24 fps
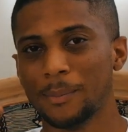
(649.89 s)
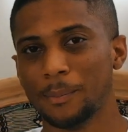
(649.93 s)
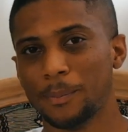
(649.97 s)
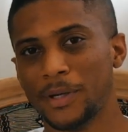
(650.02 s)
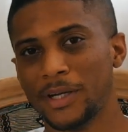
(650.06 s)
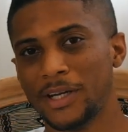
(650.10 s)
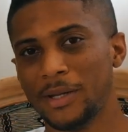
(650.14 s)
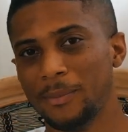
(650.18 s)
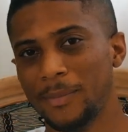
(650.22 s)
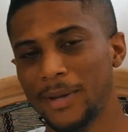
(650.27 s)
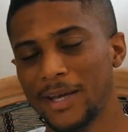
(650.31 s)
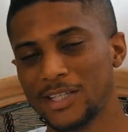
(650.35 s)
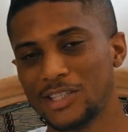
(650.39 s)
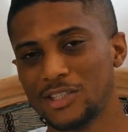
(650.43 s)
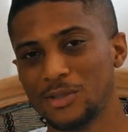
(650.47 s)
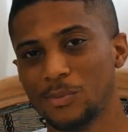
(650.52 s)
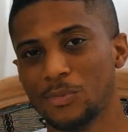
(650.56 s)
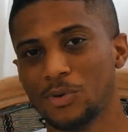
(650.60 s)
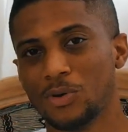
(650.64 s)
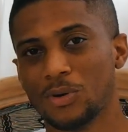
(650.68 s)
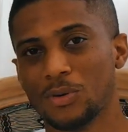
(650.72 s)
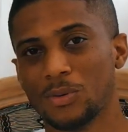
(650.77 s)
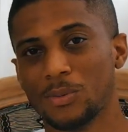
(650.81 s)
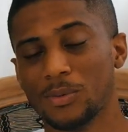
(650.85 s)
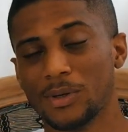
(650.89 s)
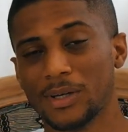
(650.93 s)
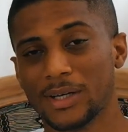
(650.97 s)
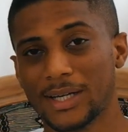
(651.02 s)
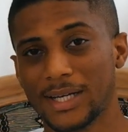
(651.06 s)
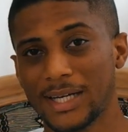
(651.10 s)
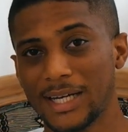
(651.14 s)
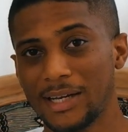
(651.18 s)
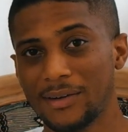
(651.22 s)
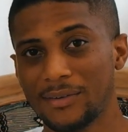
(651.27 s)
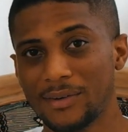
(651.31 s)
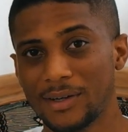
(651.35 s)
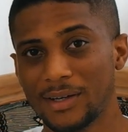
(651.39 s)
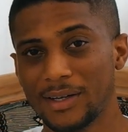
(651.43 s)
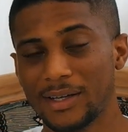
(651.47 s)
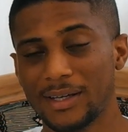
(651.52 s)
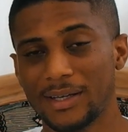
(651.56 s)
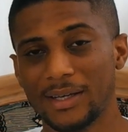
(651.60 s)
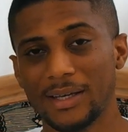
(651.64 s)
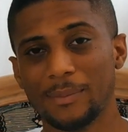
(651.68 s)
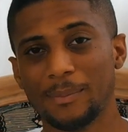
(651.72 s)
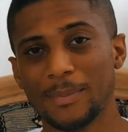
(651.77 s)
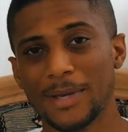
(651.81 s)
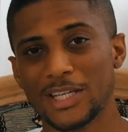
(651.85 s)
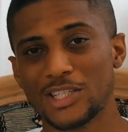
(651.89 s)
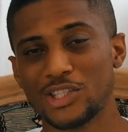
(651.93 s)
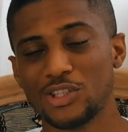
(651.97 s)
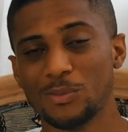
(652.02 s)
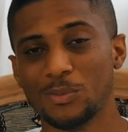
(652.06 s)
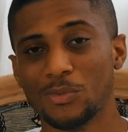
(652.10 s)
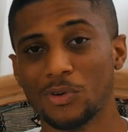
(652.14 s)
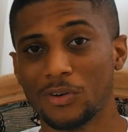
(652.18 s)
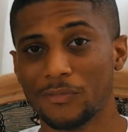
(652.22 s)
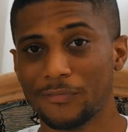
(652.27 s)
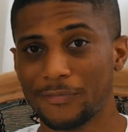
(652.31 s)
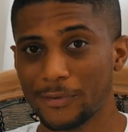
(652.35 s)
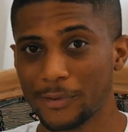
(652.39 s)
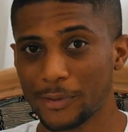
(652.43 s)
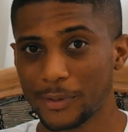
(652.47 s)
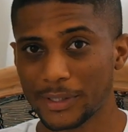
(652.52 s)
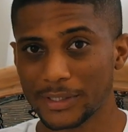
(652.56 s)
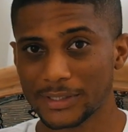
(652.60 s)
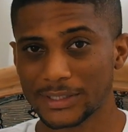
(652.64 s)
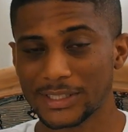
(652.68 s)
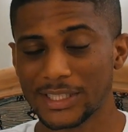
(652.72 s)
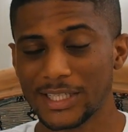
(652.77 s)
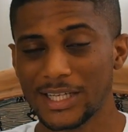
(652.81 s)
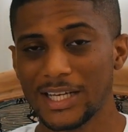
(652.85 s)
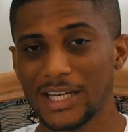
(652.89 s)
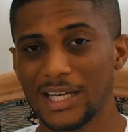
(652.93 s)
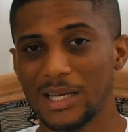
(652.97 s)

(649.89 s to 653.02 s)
but it makes you more clearer, it makes you more focused,